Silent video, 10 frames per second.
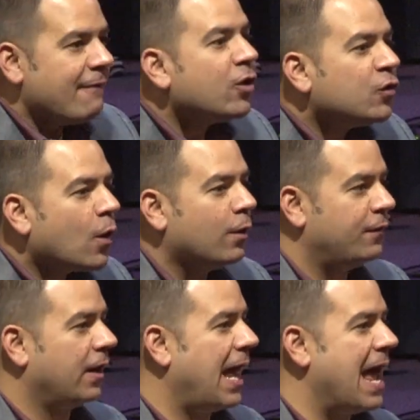control of
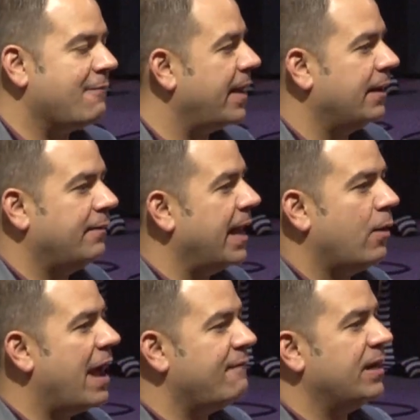their life and they
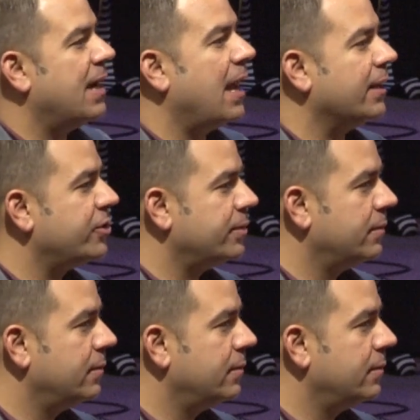don't have any knowledge.